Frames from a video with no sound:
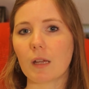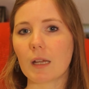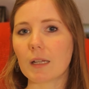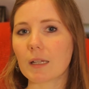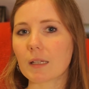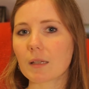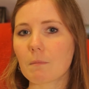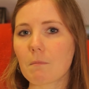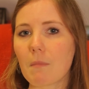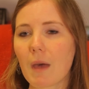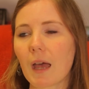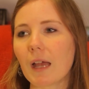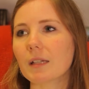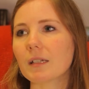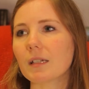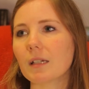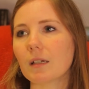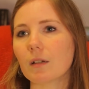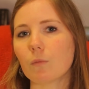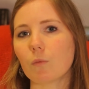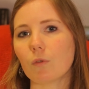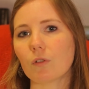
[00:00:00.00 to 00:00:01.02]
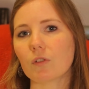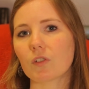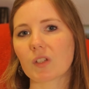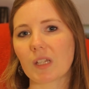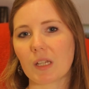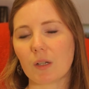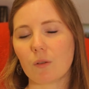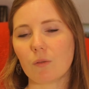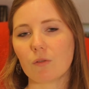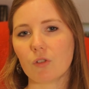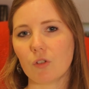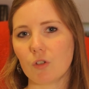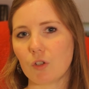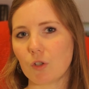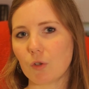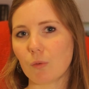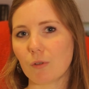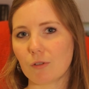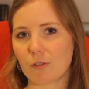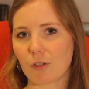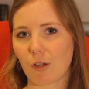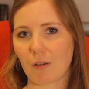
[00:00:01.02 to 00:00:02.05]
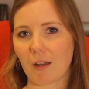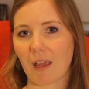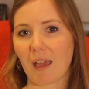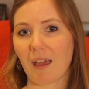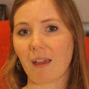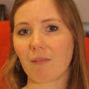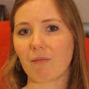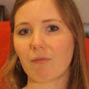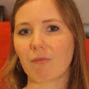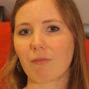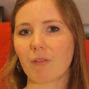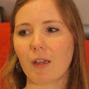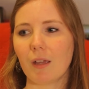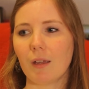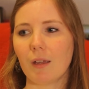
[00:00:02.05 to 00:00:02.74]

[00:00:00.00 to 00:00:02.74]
It doesn't matter what skills you do or don't have.